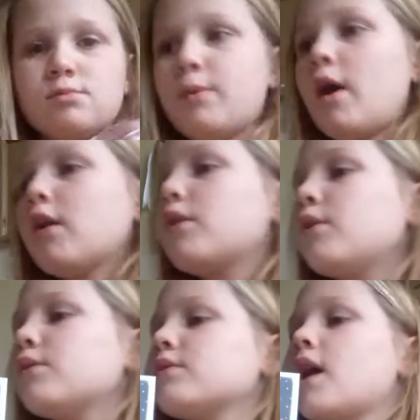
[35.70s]

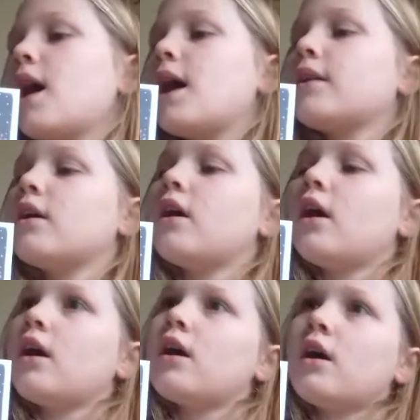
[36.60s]
sparkles, and
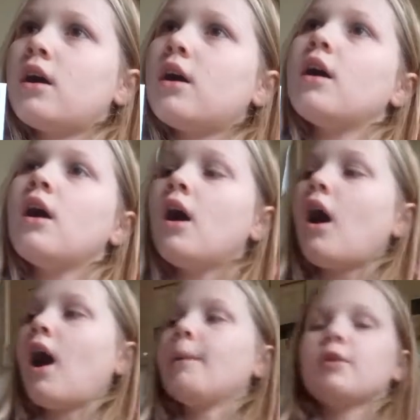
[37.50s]

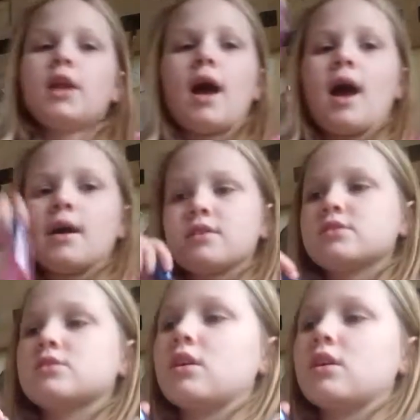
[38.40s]
I'm gonna add